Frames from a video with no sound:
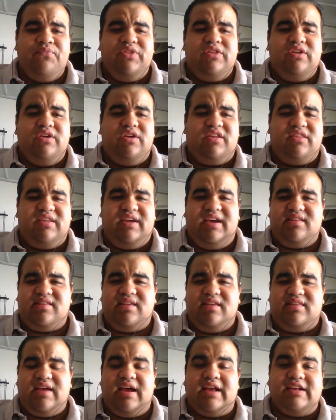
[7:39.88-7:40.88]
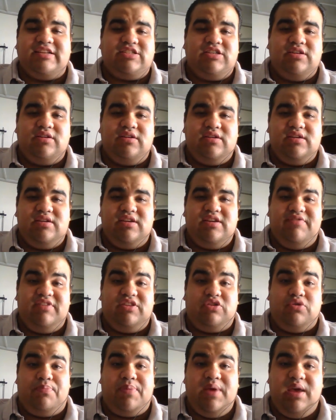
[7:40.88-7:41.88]
Do not get attached
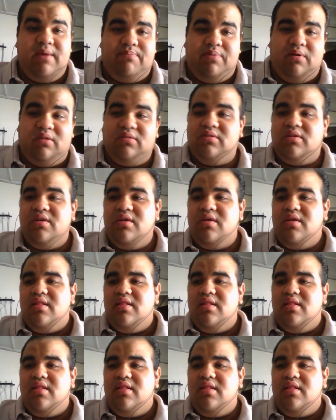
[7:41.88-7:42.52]
even to people.